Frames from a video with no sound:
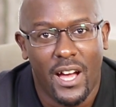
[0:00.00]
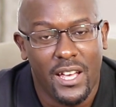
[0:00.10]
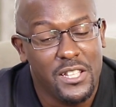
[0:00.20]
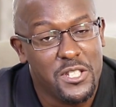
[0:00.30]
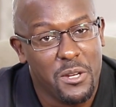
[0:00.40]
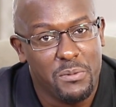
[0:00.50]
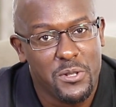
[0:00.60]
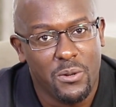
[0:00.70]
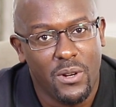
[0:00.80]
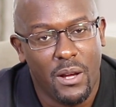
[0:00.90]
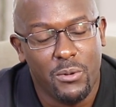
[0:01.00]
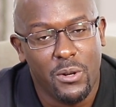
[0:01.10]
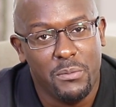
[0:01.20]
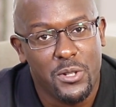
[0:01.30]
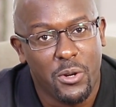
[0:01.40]
In this episode, I'm going
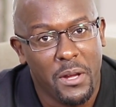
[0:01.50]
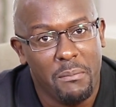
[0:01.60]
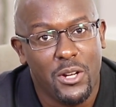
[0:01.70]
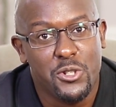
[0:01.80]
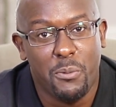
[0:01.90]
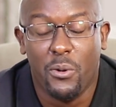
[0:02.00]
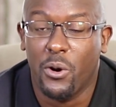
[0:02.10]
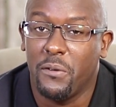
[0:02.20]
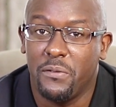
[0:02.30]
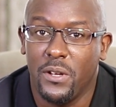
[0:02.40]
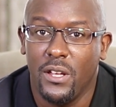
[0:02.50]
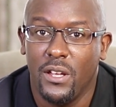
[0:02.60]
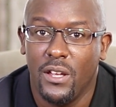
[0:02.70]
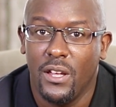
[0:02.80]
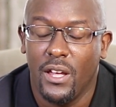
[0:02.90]
to be talking about topography
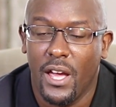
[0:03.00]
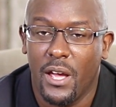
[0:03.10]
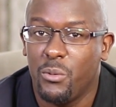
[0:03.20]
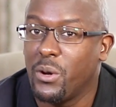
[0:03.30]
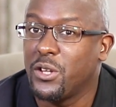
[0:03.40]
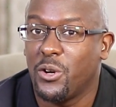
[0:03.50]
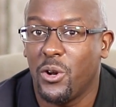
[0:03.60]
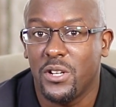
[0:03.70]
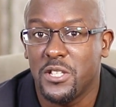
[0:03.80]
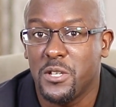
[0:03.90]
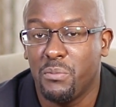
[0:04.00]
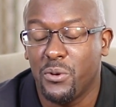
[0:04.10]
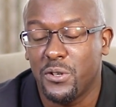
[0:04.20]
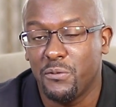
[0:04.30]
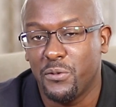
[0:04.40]
and whether or not it's
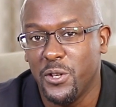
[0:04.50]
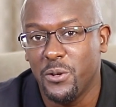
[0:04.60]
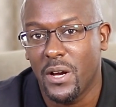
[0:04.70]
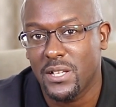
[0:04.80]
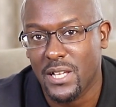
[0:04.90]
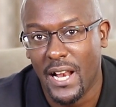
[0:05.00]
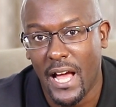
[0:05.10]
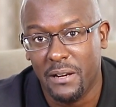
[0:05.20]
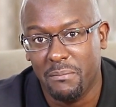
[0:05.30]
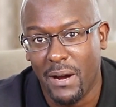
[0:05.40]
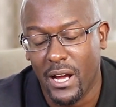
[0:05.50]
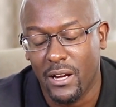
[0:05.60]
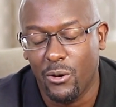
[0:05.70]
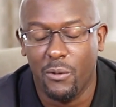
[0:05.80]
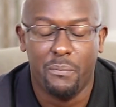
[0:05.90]
important for you as a land
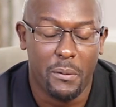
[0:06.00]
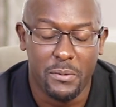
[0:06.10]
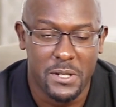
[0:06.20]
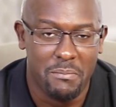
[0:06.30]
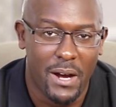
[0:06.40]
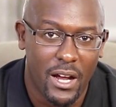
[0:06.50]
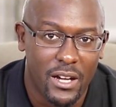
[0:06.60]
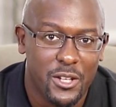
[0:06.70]
buyer or property buyer.